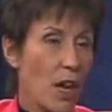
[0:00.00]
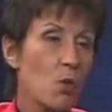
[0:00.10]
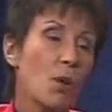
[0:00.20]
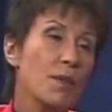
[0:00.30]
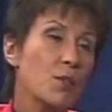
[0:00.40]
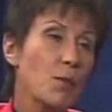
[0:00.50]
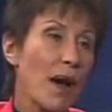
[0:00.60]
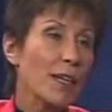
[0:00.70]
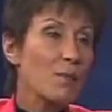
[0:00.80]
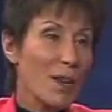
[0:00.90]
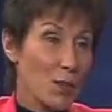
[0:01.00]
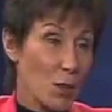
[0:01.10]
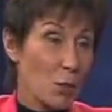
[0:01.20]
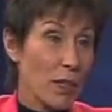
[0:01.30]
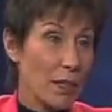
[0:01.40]
A woman's body makes
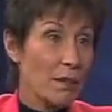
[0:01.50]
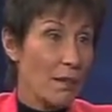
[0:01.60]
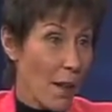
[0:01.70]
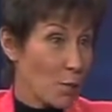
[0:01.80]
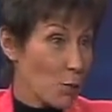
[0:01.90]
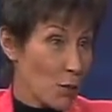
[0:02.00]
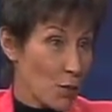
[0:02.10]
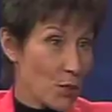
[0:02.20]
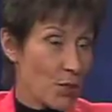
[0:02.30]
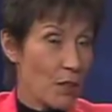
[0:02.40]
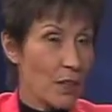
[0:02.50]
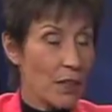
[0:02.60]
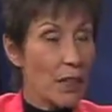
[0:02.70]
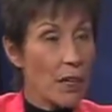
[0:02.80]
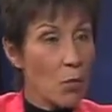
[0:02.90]
three estrogens:
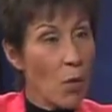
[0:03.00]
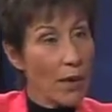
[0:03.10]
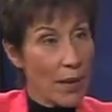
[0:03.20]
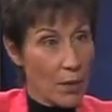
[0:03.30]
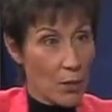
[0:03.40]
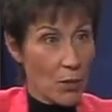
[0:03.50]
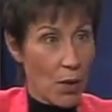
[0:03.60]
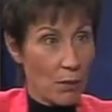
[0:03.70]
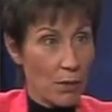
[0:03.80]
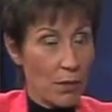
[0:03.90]
E1 estrone,